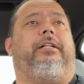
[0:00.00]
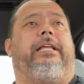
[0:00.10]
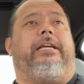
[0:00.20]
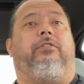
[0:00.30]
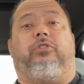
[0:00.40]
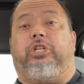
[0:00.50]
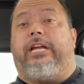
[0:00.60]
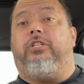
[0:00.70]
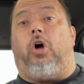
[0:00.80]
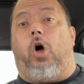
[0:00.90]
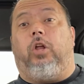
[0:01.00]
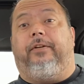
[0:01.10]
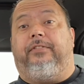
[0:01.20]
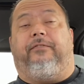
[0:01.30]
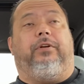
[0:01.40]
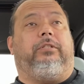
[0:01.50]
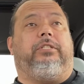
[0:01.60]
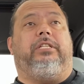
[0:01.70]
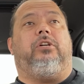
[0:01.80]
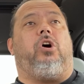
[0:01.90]
They change all of the
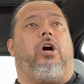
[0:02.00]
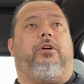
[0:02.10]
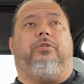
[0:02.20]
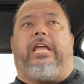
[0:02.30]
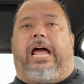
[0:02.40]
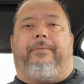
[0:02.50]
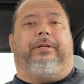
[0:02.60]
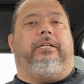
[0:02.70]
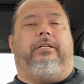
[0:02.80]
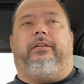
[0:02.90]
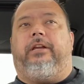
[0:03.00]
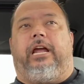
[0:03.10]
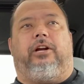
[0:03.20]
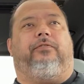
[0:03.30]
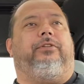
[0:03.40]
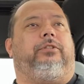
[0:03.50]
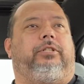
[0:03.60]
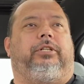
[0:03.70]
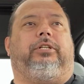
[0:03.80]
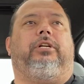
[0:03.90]
filters in the car, cabin, air filter.